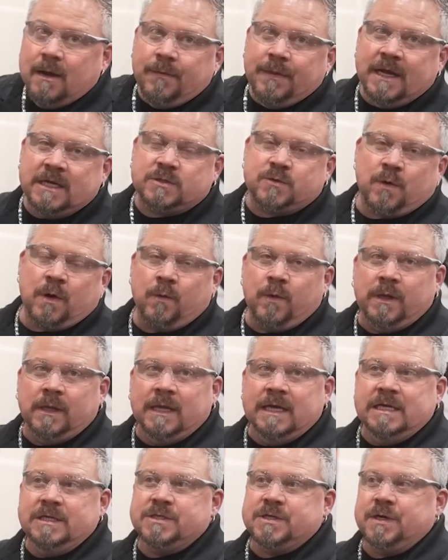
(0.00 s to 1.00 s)
That's where we
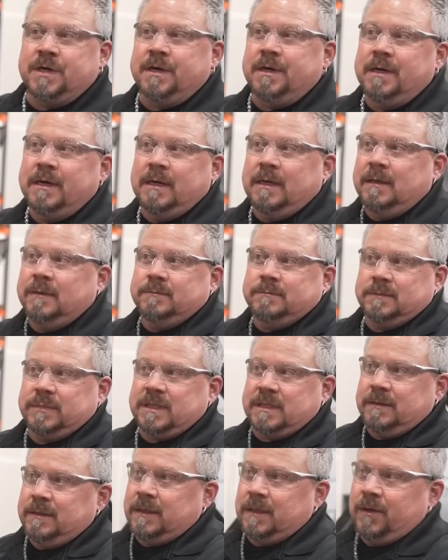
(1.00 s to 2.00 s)
laser,
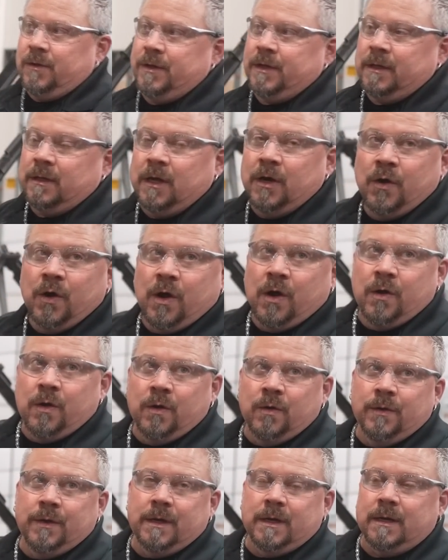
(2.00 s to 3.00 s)
you know, the
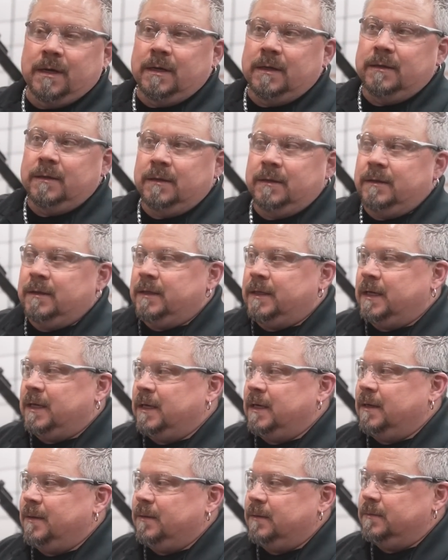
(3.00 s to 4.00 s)
logo,
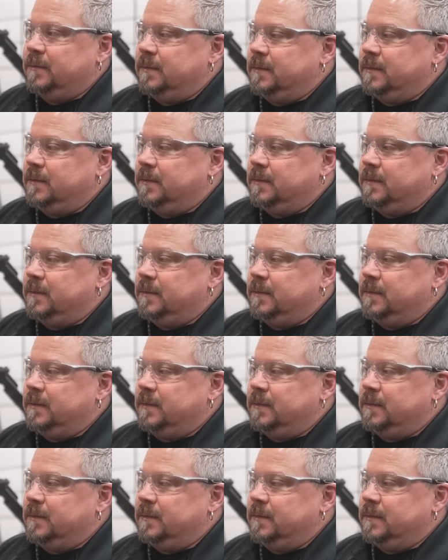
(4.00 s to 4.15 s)
the